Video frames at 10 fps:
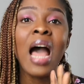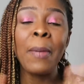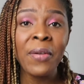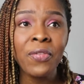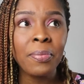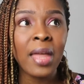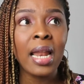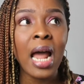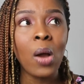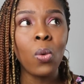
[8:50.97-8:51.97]
Apart from
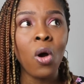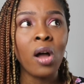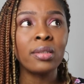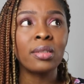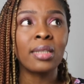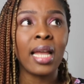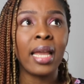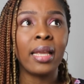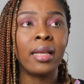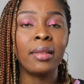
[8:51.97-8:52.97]
that, I was
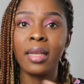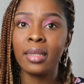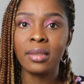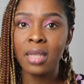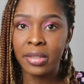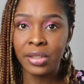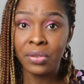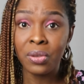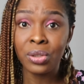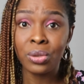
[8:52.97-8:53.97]
like this
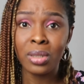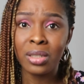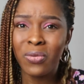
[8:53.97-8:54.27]
serious student,